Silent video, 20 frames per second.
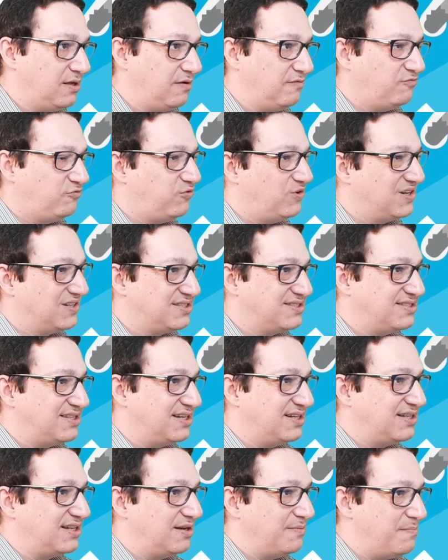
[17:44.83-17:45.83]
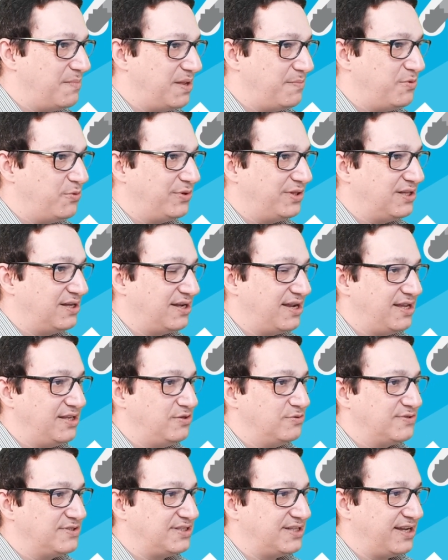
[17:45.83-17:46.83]
for a circle, maybe with a
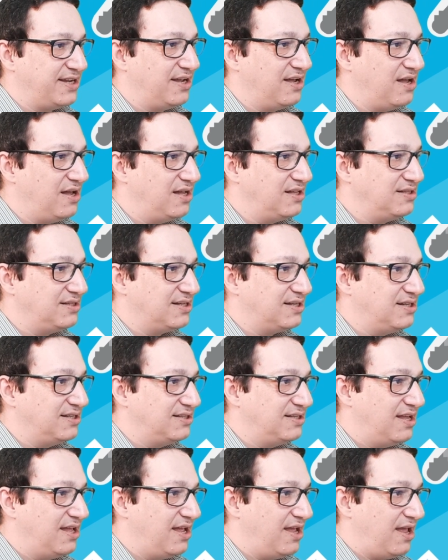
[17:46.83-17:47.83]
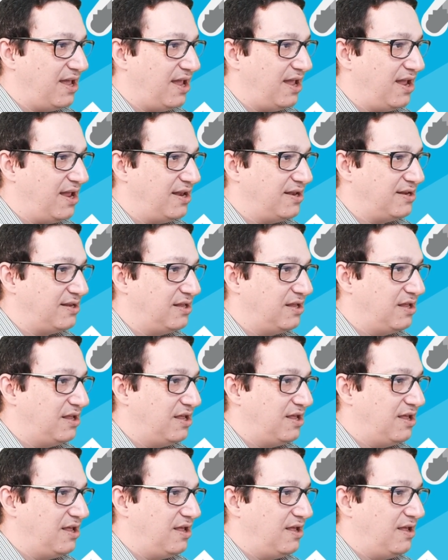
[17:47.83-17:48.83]
radius 300, and
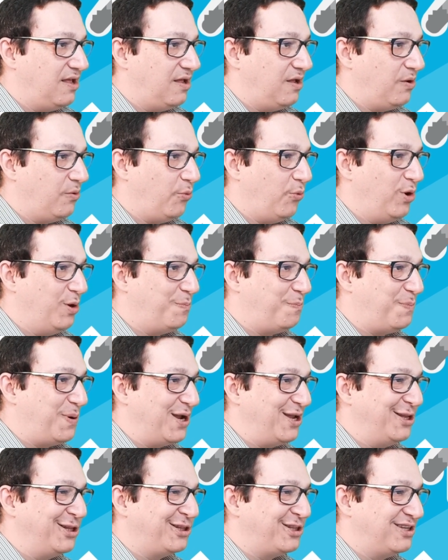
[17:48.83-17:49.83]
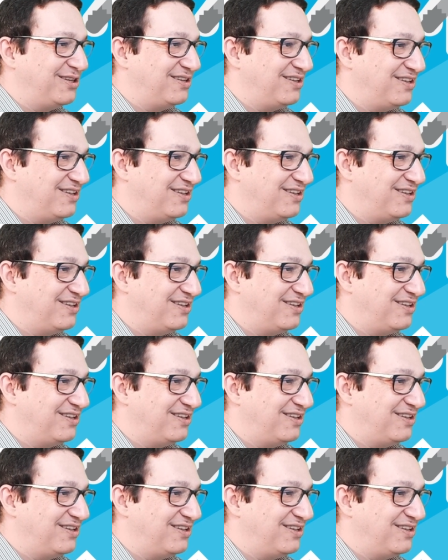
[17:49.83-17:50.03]
we print